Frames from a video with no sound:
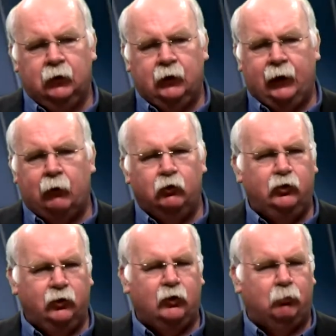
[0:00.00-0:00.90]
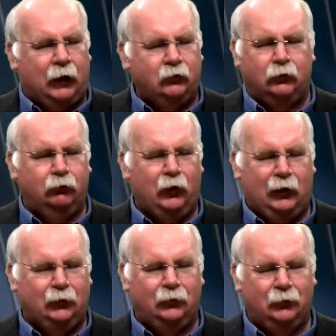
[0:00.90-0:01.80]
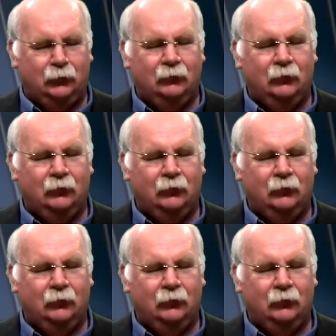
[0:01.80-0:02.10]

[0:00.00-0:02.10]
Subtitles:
Now that was just a passing phase.